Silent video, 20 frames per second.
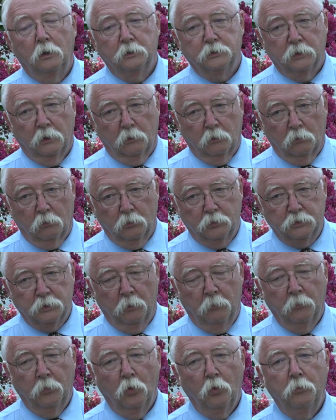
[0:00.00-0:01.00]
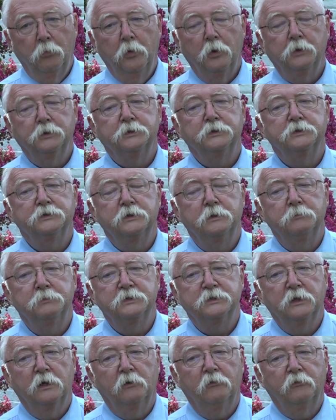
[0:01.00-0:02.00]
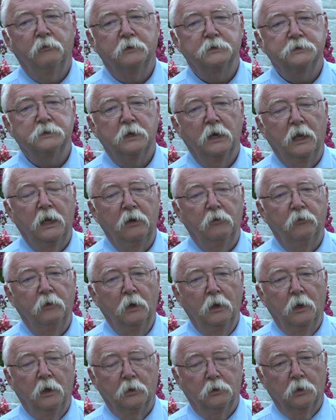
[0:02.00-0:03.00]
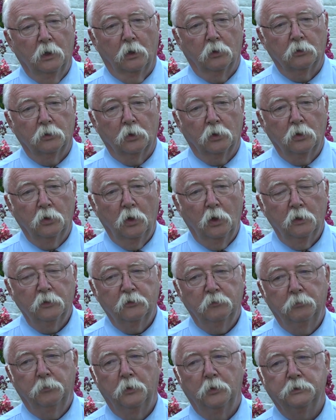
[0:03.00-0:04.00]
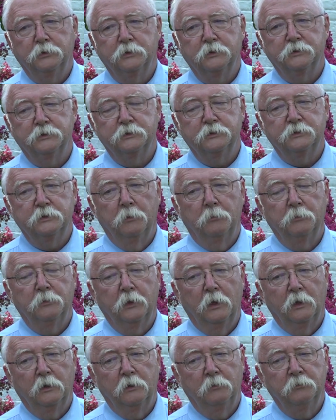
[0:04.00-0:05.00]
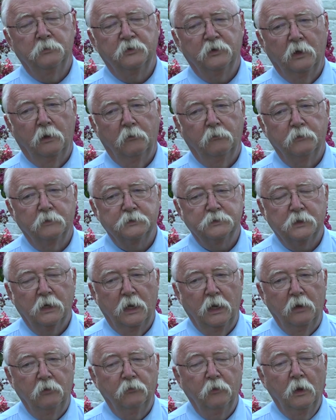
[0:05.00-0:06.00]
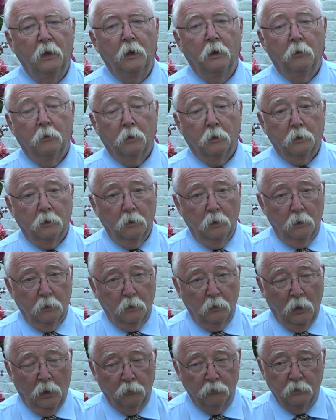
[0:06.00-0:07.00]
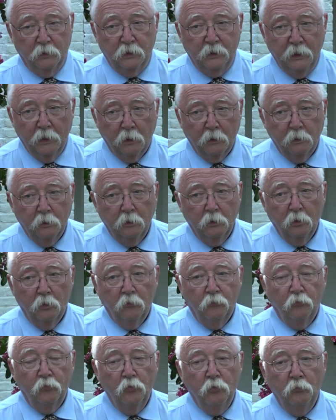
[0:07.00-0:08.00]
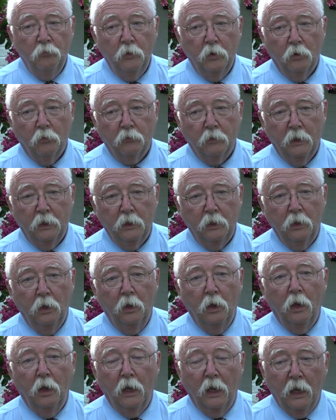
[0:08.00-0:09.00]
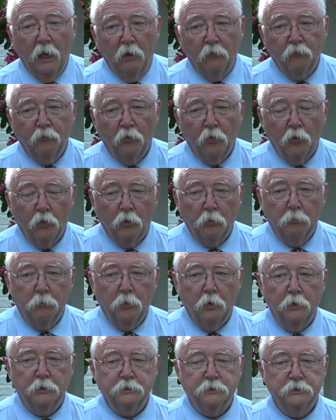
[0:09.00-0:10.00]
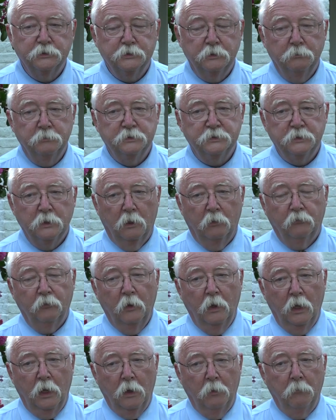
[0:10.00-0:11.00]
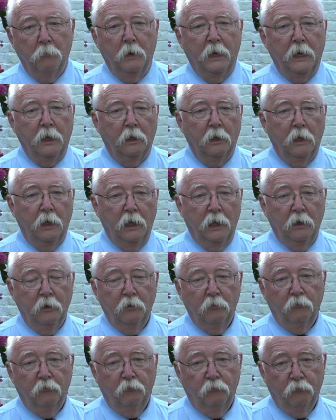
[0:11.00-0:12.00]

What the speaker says: General Rochambeau purchases himself a slave. Dr. Coss purchases himself a slave. Count Dillon, of whom we already have heard, purchase himself a male and a